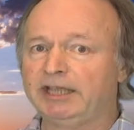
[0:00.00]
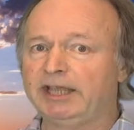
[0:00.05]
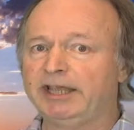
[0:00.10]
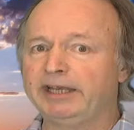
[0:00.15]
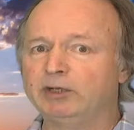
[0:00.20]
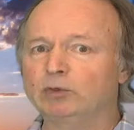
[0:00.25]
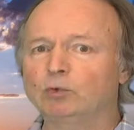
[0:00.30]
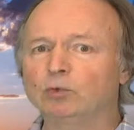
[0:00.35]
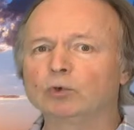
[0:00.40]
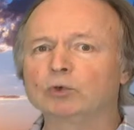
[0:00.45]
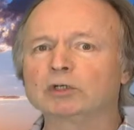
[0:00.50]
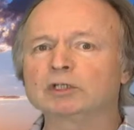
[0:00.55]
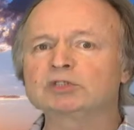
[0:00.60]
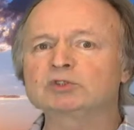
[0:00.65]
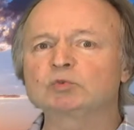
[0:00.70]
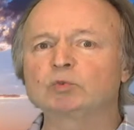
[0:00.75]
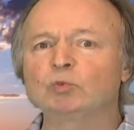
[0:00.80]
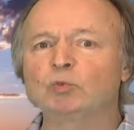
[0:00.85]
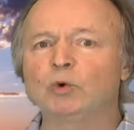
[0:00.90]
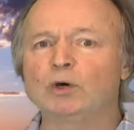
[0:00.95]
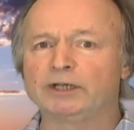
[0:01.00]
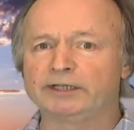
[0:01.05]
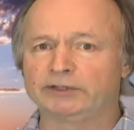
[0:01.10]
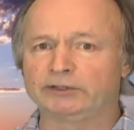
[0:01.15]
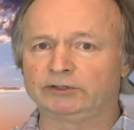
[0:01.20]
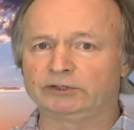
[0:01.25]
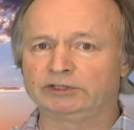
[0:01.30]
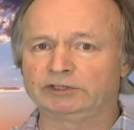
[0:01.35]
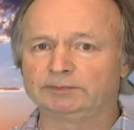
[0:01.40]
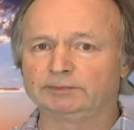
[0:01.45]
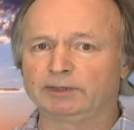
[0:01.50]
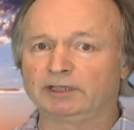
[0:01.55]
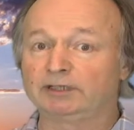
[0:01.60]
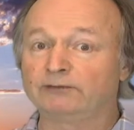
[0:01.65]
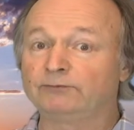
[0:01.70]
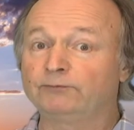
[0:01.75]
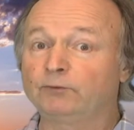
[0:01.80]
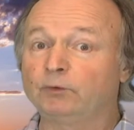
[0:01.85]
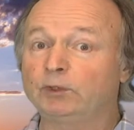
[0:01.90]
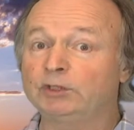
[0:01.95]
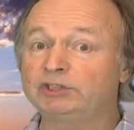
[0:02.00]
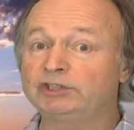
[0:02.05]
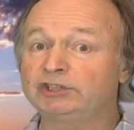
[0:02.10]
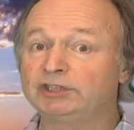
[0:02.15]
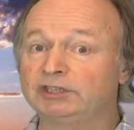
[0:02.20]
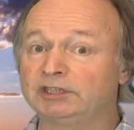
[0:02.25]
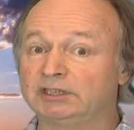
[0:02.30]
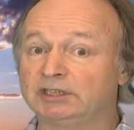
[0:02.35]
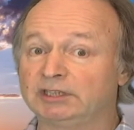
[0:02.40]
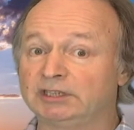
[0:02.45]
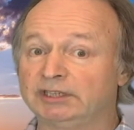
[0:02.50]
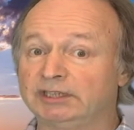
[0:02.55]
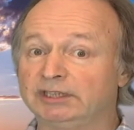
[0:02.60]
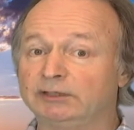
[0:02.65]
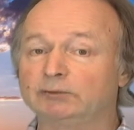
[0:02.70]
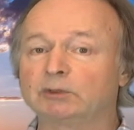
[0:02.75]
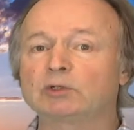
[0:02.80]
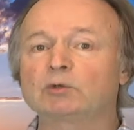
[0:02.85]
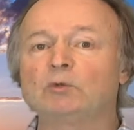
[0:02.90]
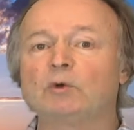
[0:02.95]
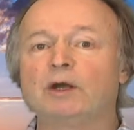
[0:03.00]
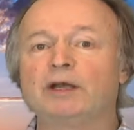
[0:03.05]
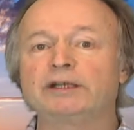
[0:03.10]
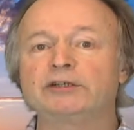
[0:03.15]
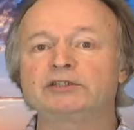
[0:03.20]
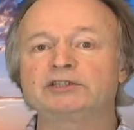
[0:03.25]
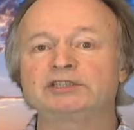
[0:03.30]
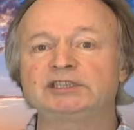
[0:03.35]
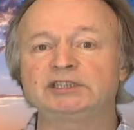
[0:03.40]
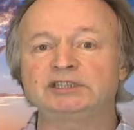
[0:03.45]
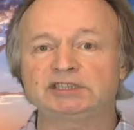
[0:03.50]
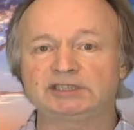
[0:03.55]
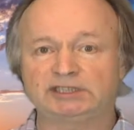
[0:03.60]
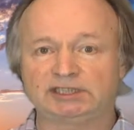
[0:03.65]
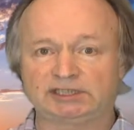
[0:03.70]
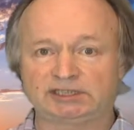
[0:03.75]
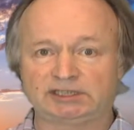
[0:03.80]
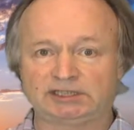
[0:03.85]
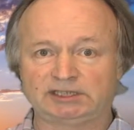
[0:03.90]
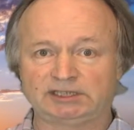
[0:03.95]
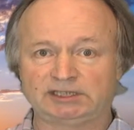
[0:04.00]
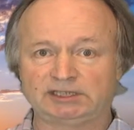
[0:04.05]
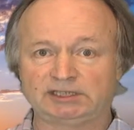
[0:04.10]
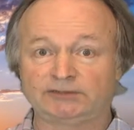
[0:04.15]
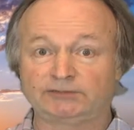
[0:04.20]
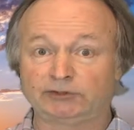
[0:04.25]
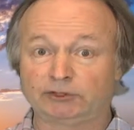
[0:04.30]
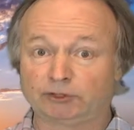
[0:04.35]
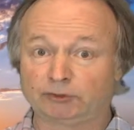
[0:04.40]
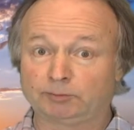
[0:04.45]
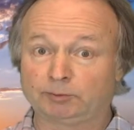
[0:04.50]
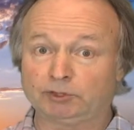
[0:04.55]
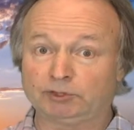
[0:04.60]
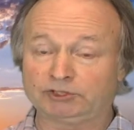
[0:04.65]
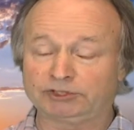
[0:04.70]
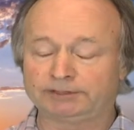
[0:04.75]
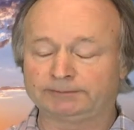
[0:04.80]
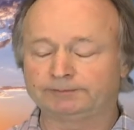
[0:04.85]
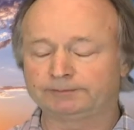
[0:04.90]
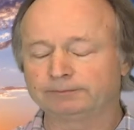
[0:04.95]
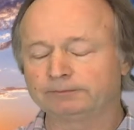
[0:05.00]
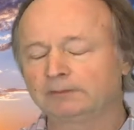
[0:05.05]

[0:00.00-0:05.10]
and it works wonders, but unfortunately it requires the assistance of another person.